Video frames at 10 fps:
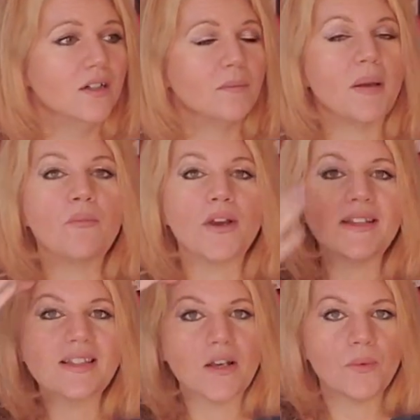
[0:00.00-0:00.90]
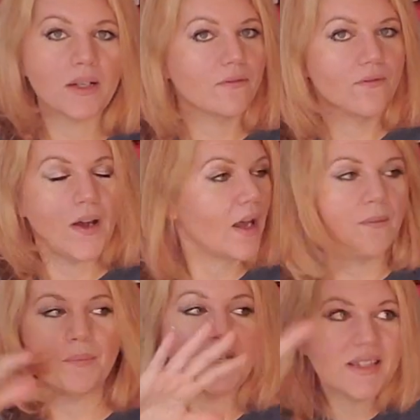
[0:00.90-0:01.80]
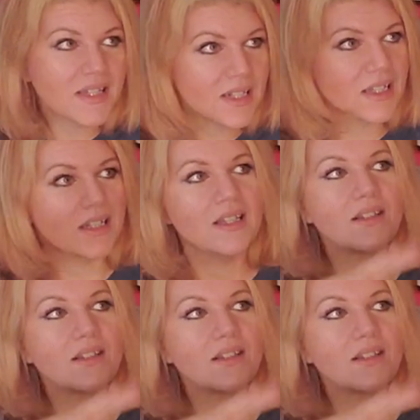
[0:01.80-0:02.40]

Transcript: my brain said I went up five, but it didn't. It's